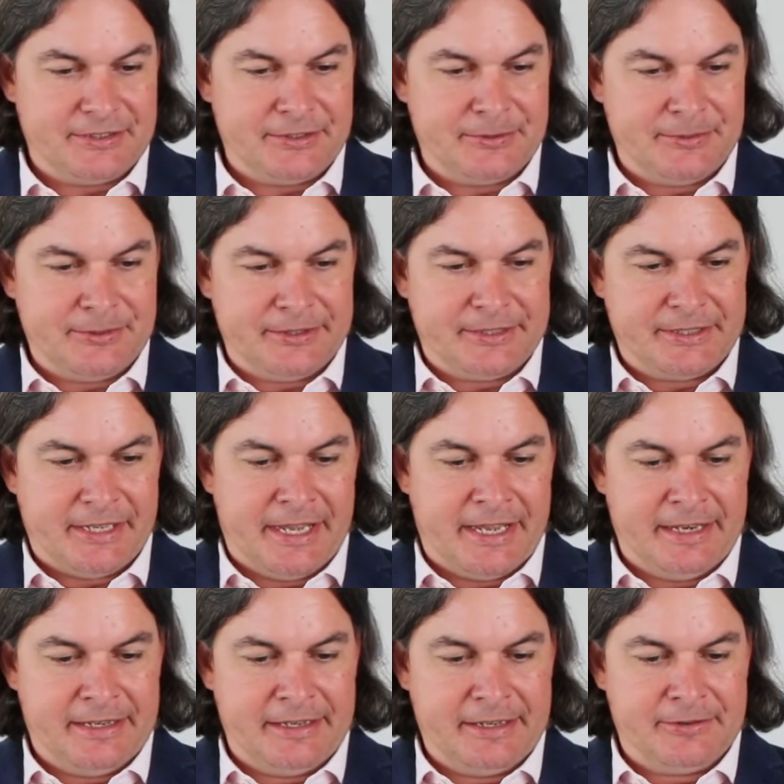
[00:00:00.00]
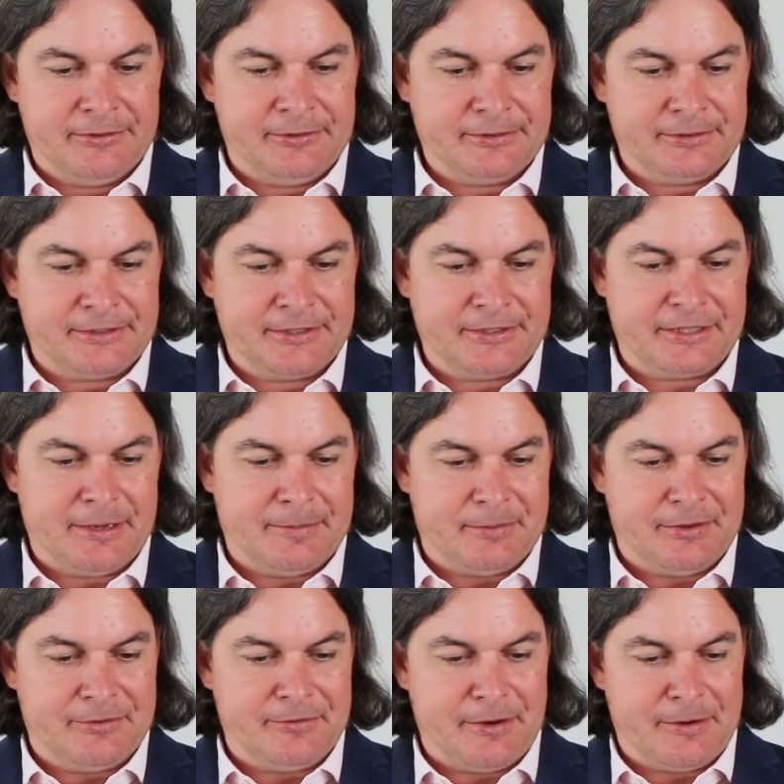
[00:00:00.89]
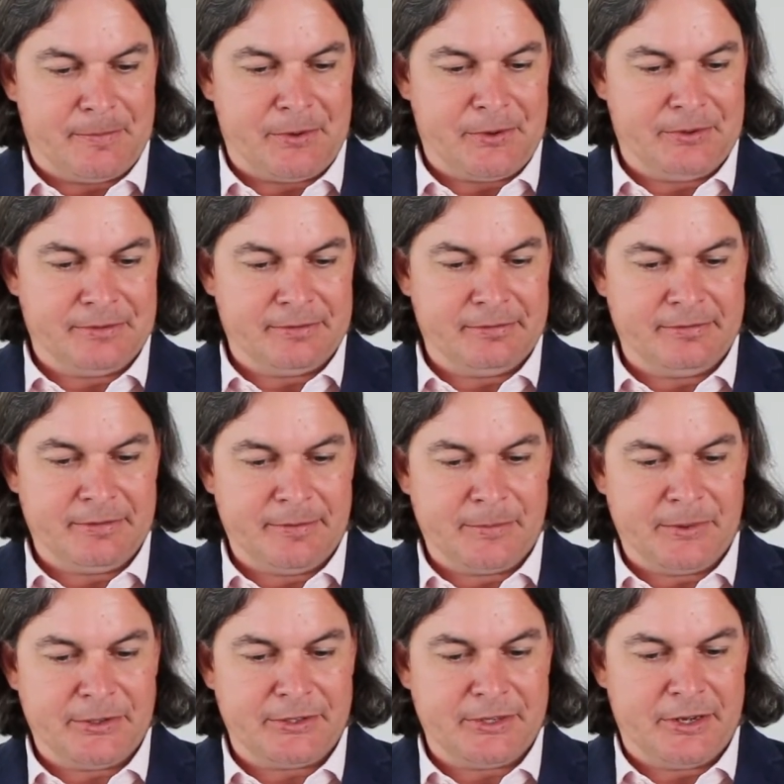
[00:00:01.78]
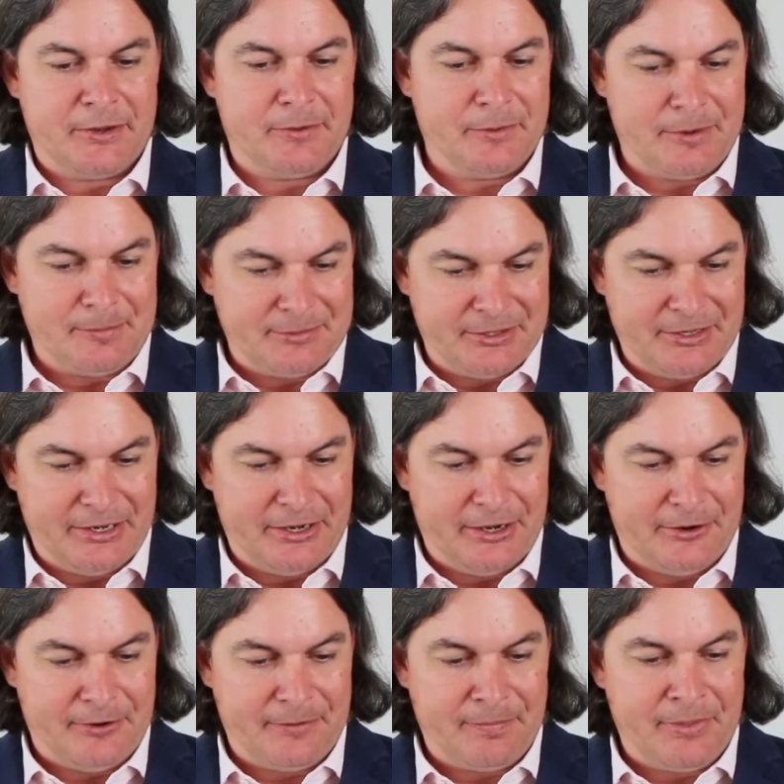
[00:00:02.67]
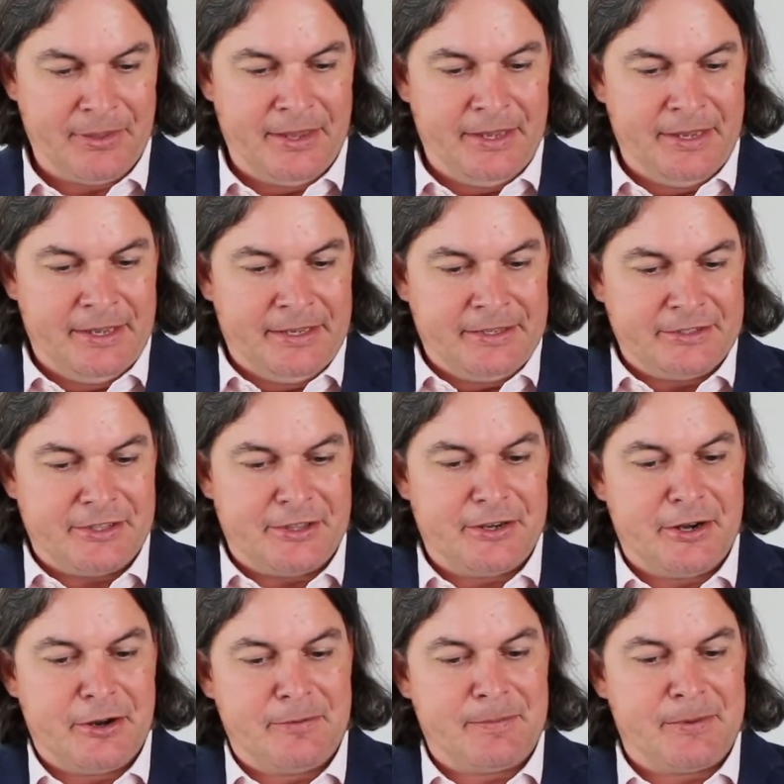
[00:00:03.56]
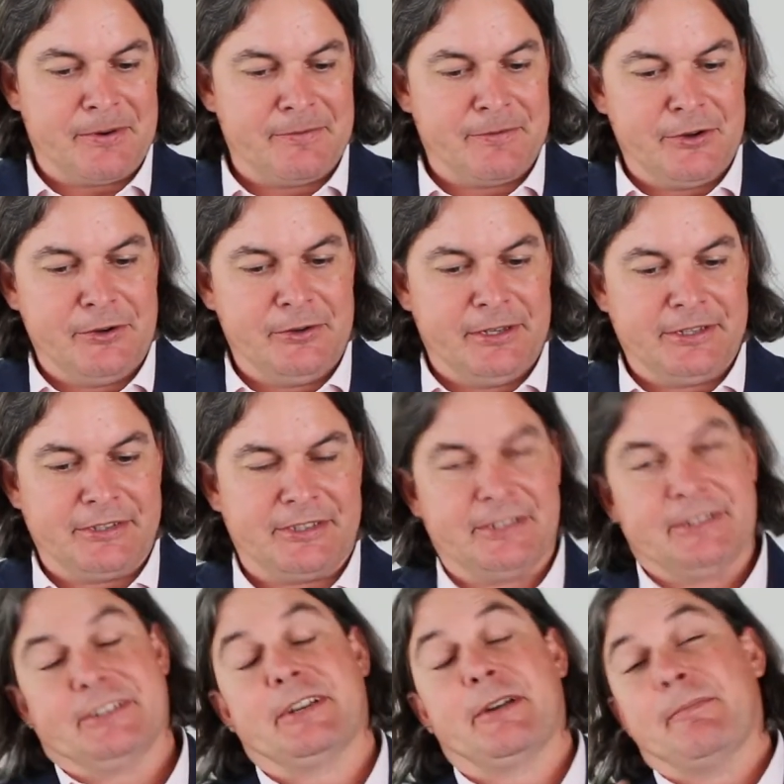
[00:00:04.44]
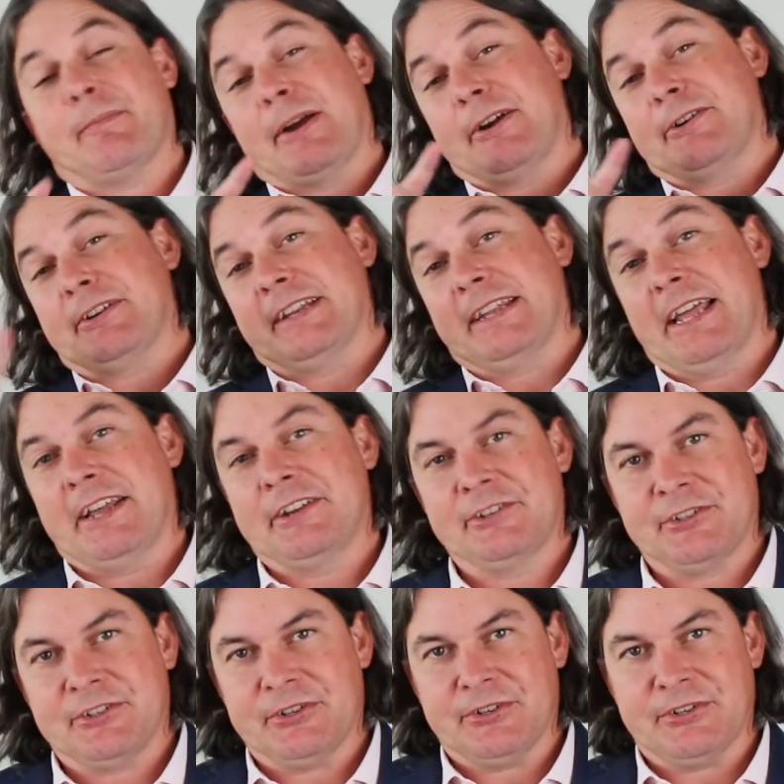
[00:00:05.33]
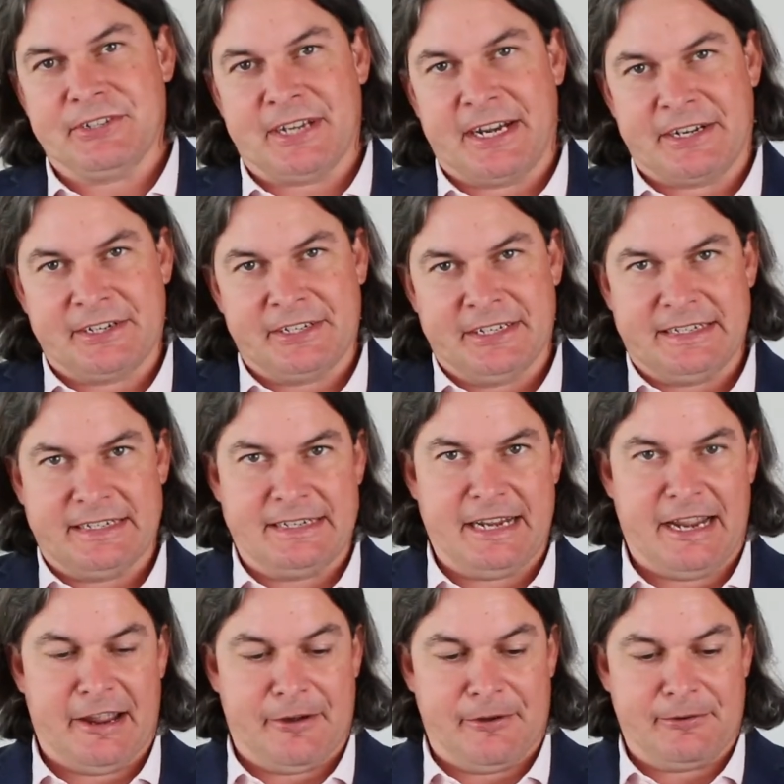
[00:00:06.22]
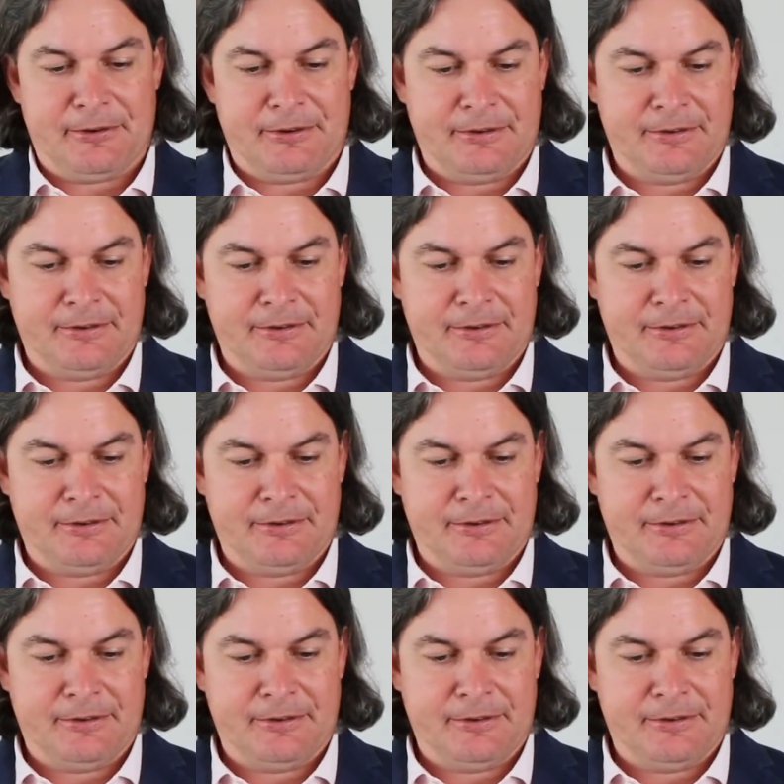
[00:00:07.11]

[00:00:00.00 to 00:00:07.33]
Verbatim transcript: This was a little deceptive, and I'm gonna I'm gonna tell you what I'm seeing here. So the number of new listings compared to last year is actually down.